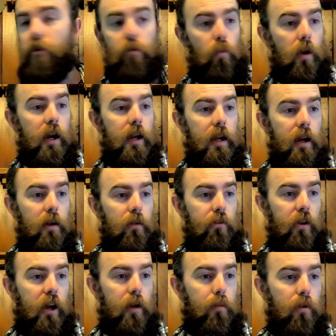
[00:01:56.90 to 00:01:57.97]
It's raining
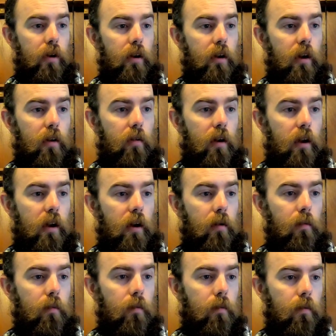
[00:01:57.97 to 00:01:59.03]
outside pretty hard right now.